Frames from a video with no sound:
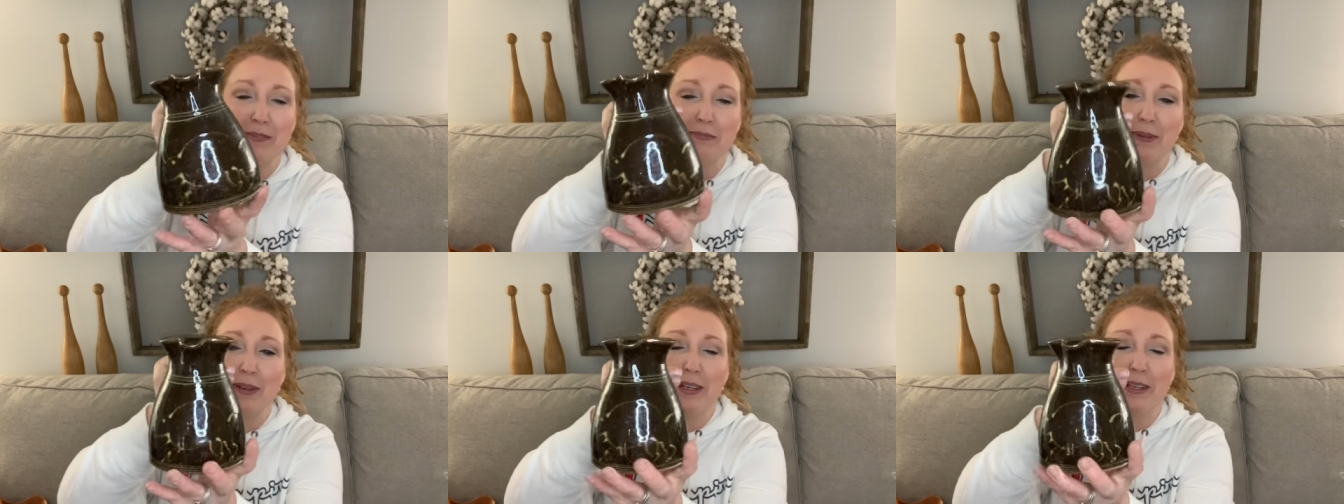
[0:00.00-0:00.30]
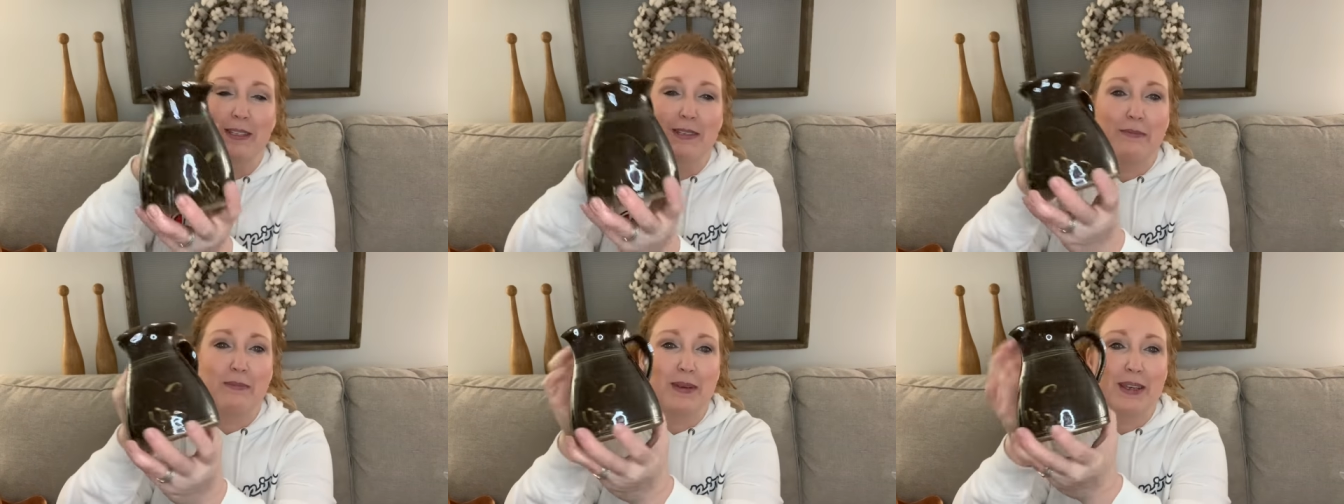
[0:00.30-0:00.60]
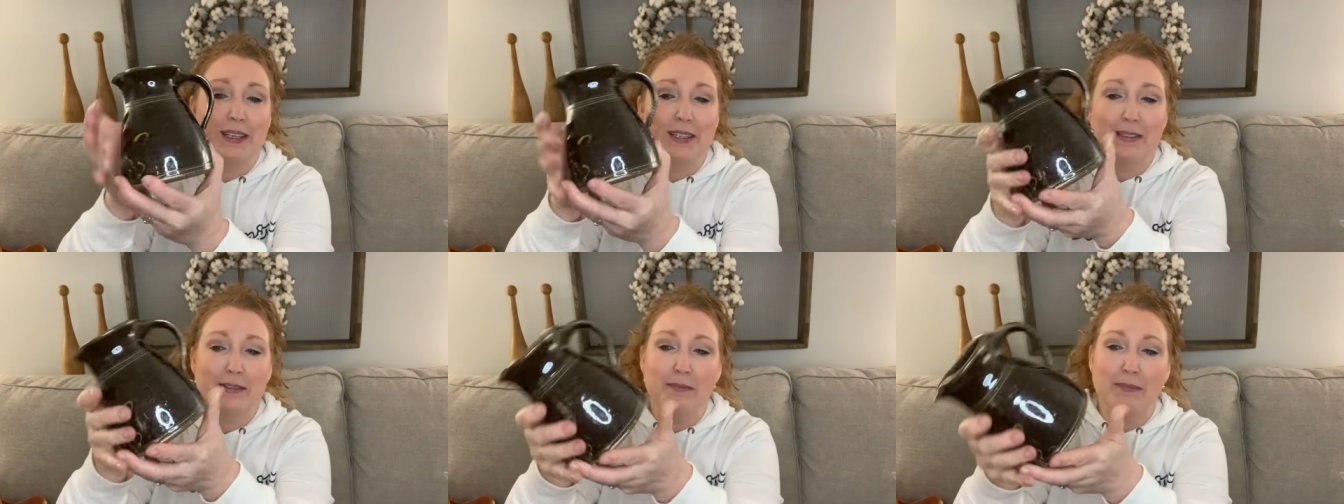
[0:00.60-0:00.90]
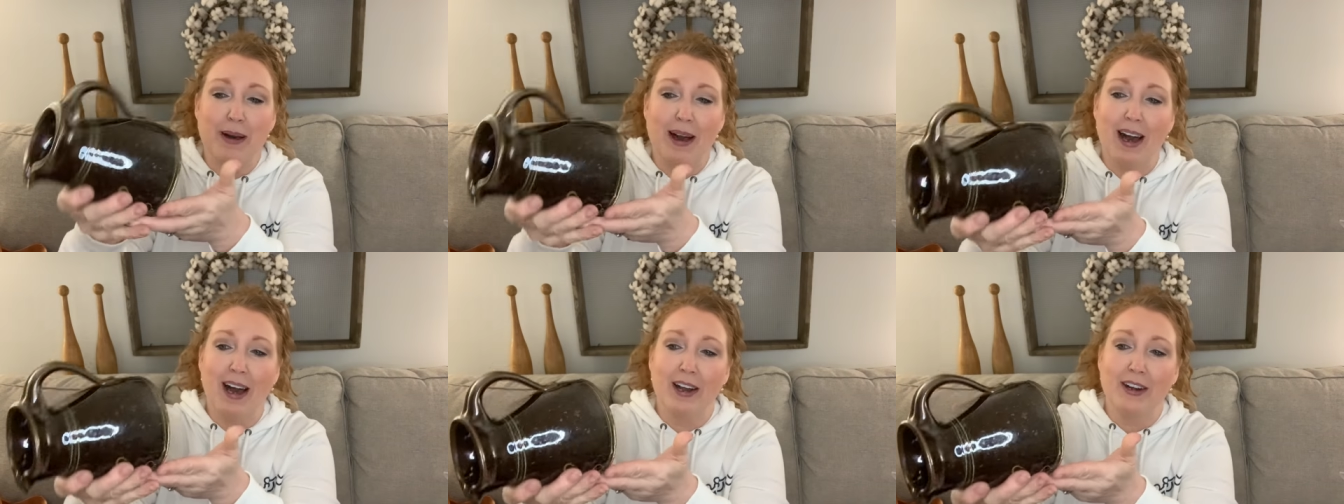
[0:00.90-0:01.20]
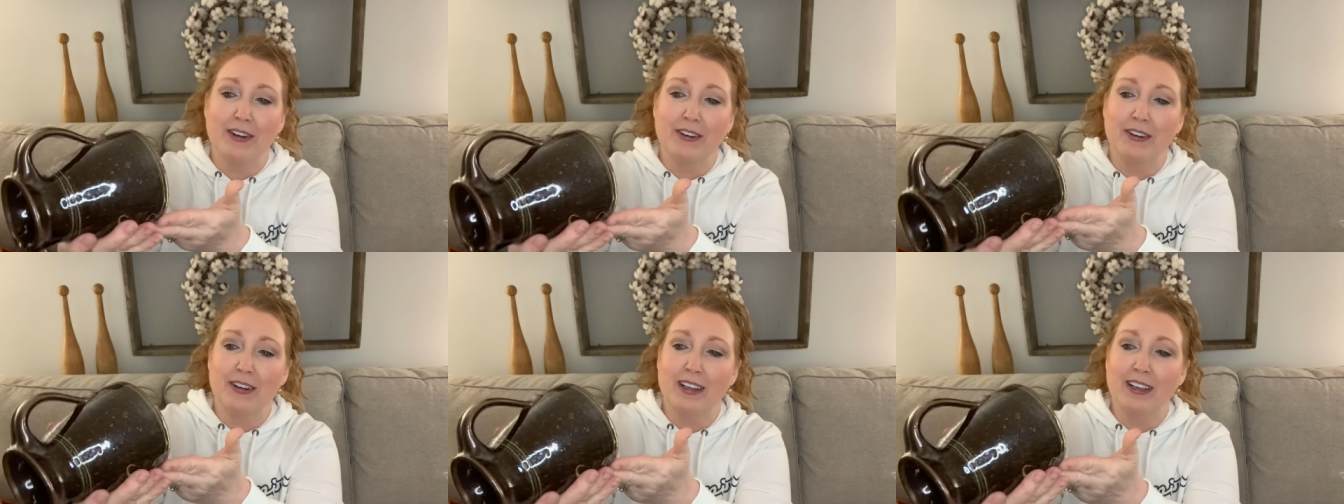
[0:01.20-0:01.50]
but it's a piece of
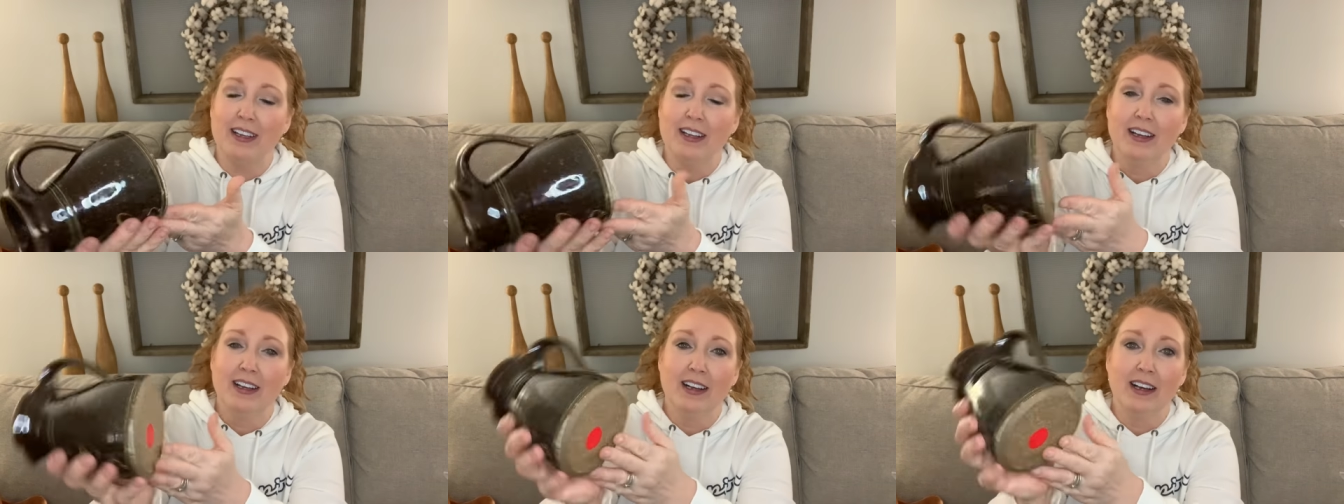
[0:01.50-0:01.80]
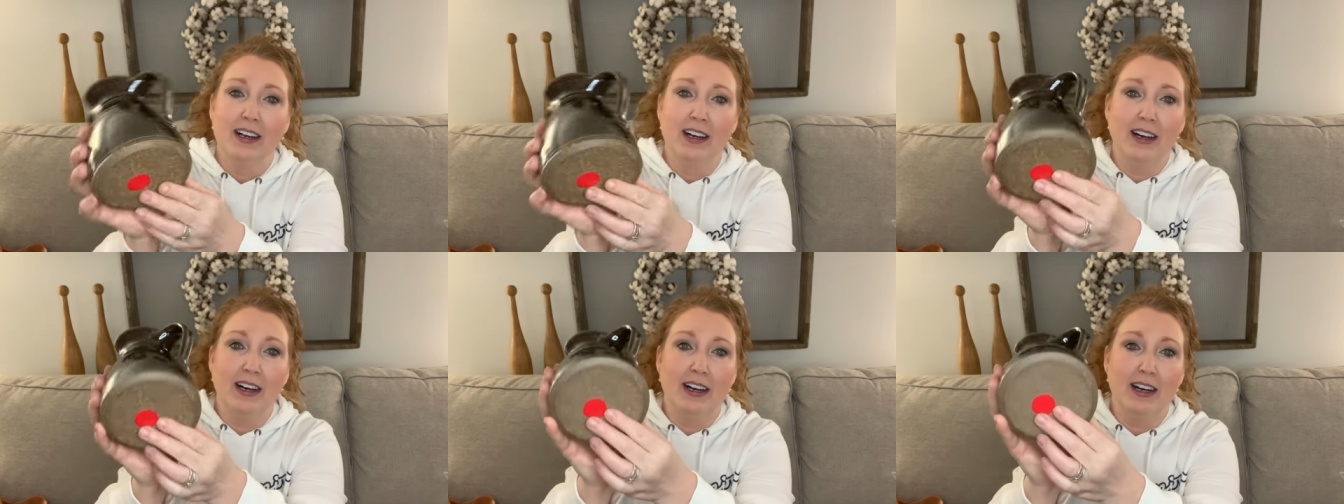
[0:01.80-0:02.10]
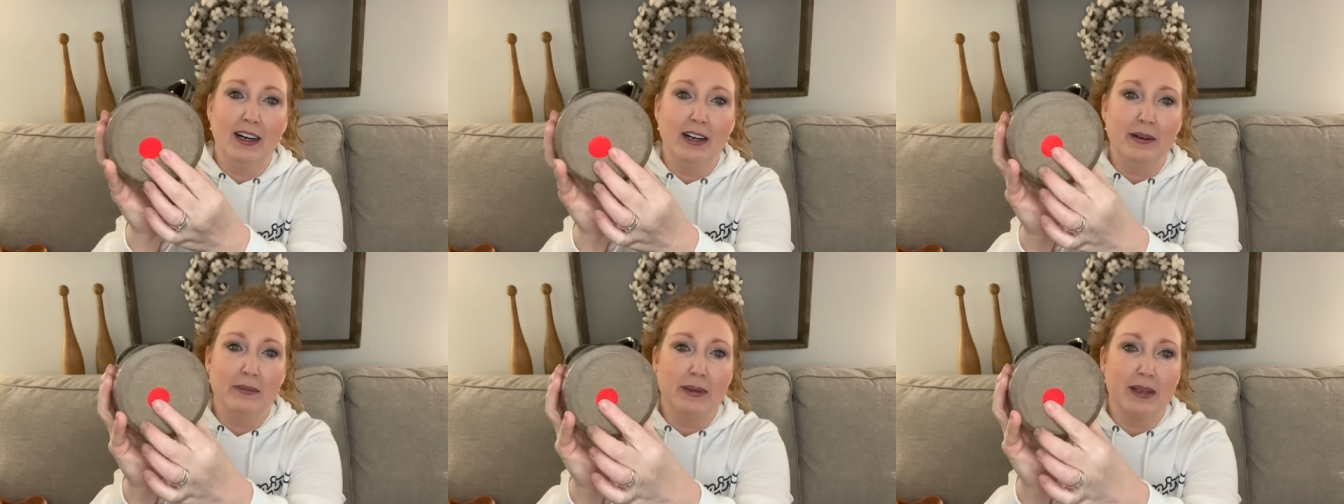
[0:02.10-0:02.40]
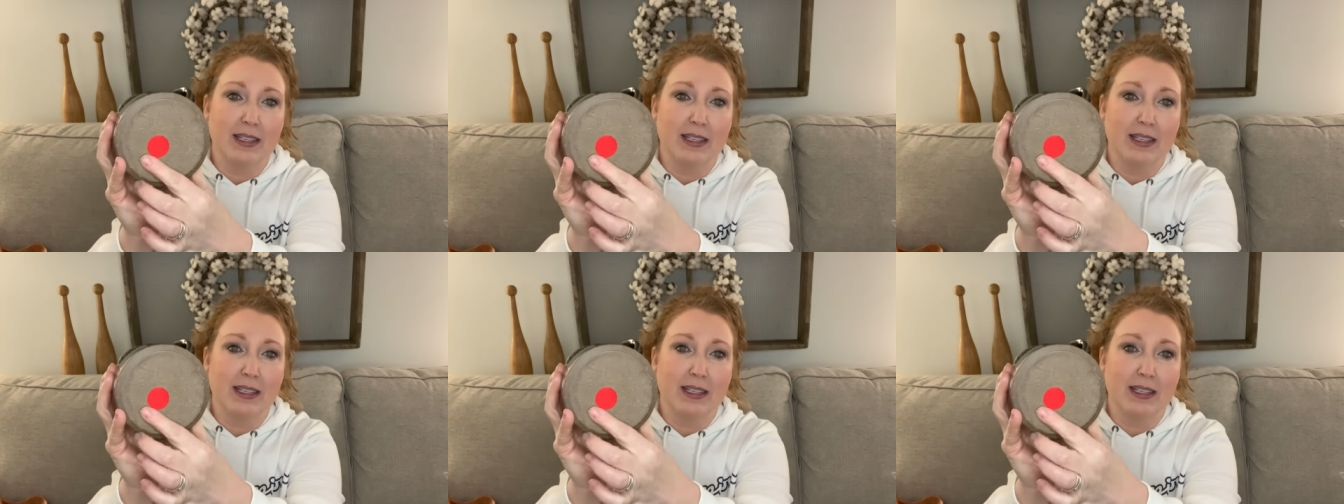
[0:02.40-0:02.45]
pottery. Um,